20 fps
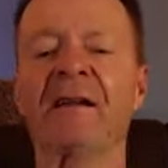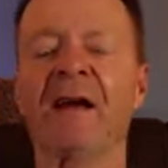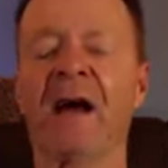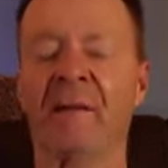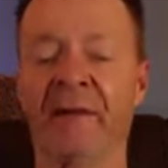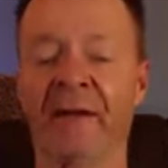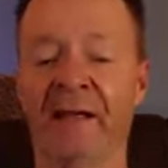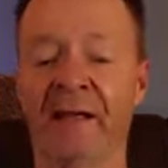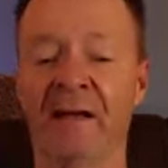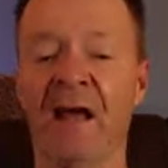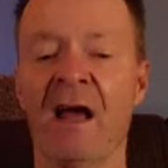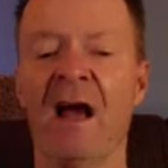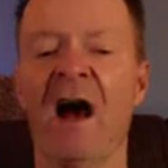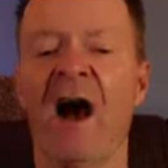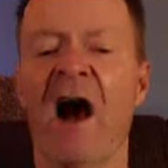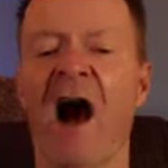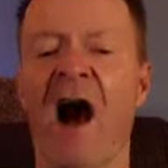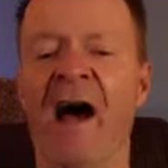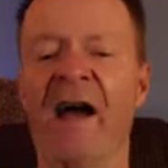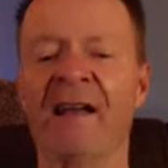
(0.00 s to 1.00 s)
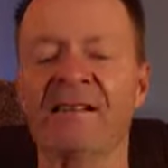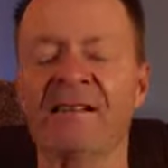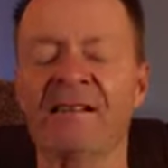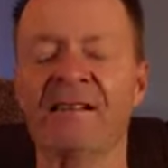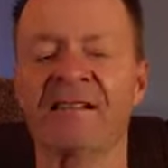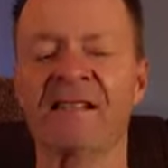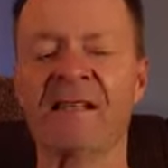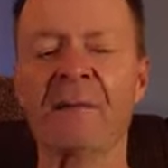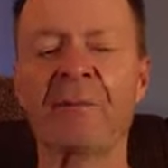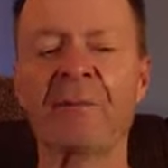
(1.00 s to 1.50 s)
I mean, I
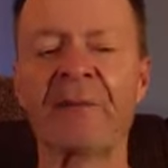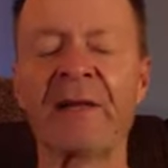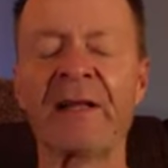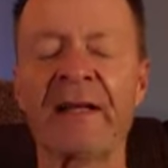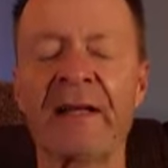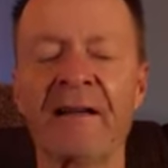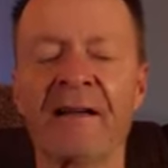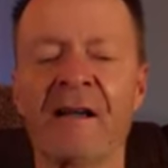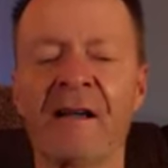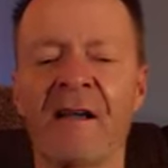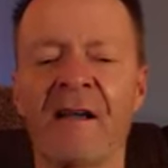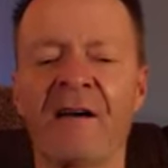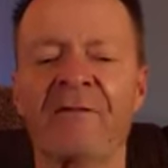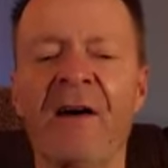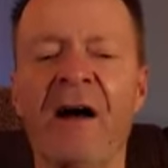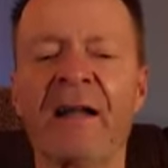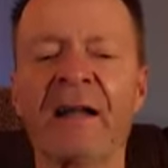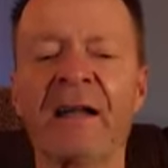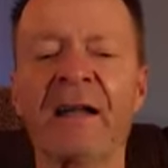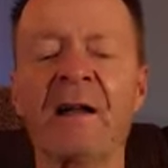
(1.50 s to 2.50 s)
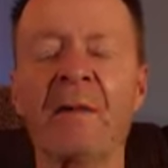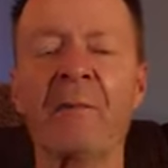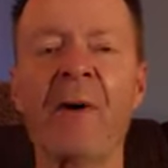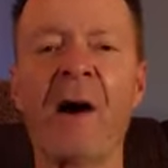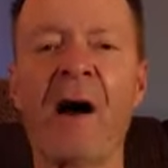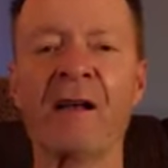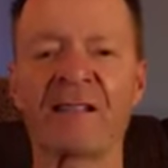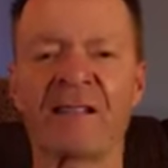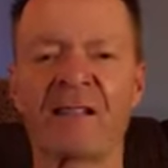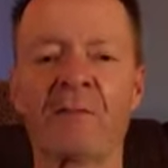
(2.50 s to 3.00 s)
simply find it
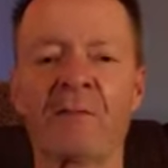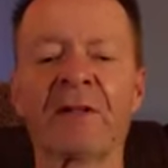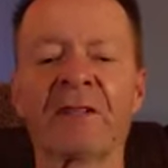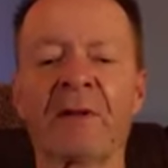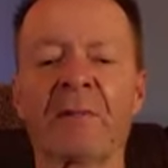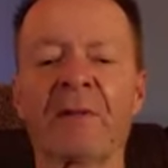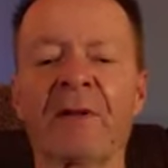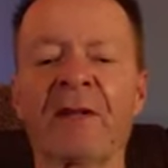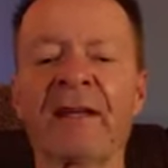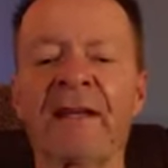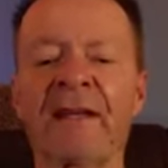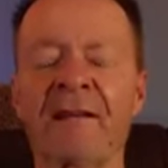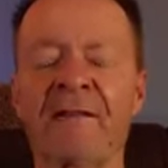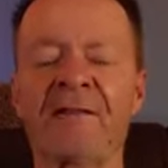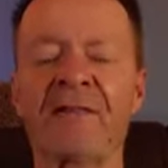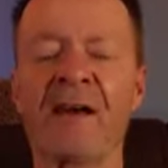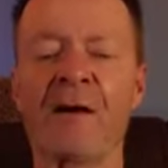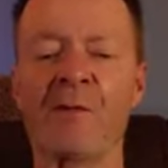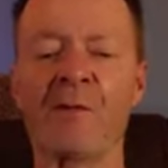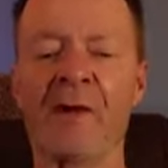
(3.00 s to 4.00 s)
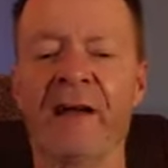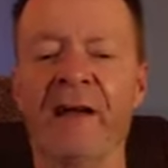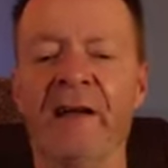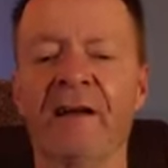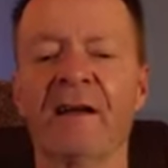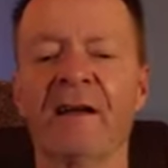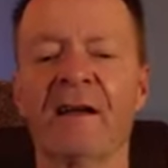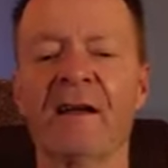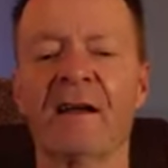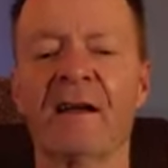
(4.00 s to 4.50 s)
impossible to believe that
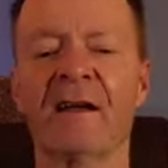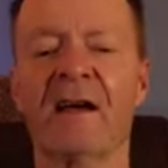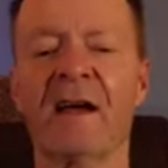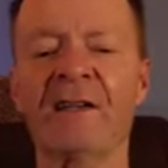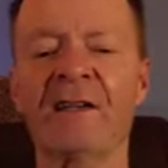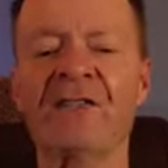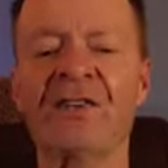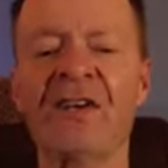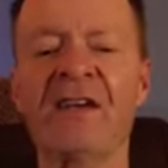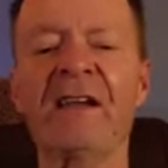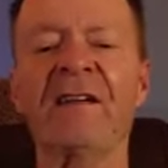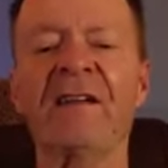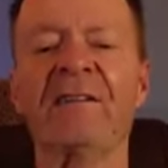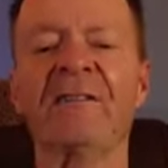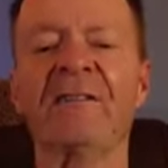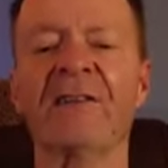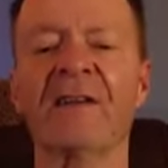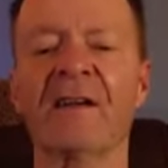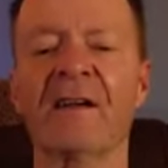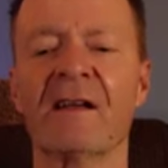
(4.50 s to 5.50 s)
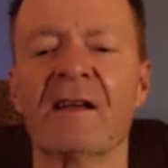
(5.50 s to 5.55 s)
we achieve